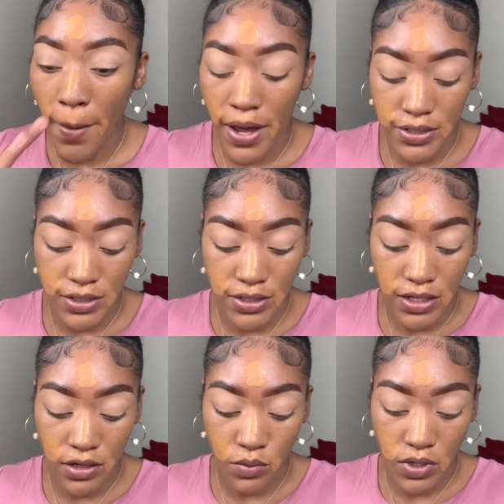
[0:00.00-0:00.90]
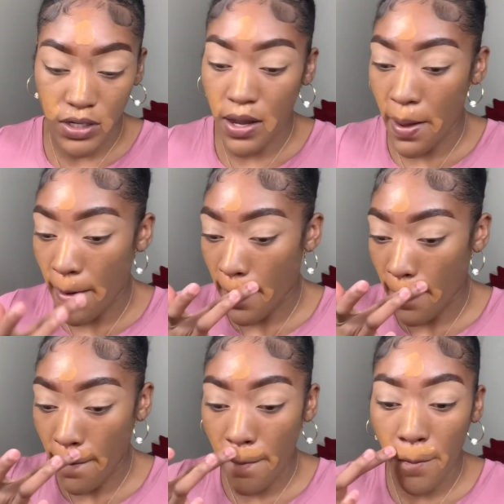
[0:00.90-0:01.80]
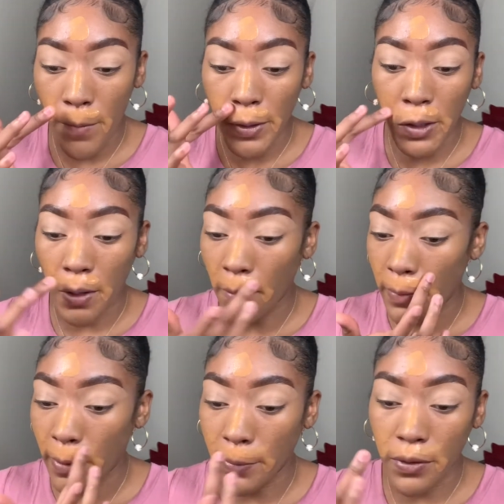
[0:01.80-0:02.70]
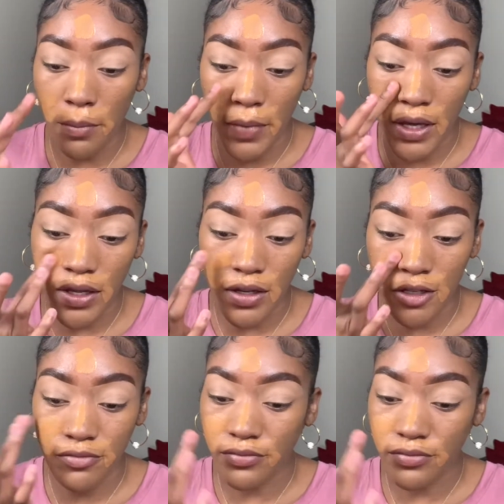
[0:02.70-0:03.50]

I just didn't want to like wear something that was going to make it